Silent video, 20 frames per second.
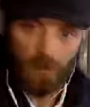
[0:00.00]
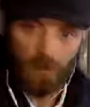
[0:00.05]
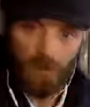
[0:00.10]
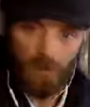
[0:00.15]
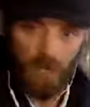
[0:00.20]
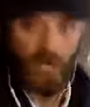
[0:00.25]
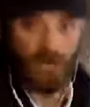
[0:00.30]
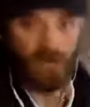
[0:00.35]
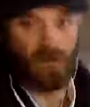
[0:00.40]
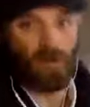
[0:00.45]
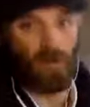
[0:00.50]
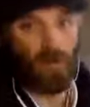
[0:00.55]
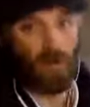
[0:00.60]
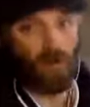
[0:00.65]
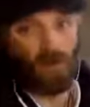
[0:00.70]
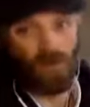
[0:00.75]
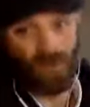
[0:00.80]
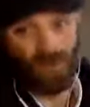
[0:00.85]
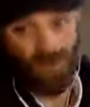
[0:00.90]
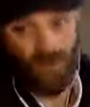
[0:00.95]
Ah
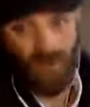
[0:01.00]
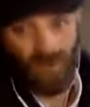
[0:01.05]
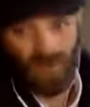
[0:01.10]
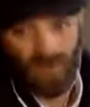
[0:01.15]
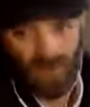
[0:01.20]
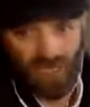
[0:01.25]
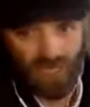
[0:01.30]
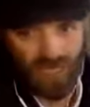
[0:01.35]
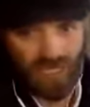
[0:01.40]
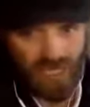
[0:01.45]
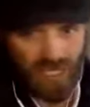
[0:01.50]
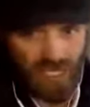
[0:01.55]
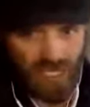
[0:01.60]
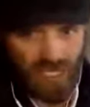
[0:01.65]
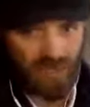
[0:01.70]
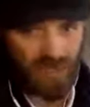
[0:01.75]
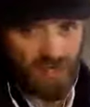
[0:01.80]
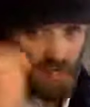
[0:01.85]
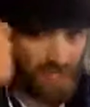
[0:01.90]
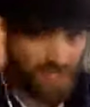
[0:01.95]
no, come on, when you sneeze
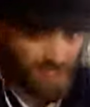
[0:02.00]
on it you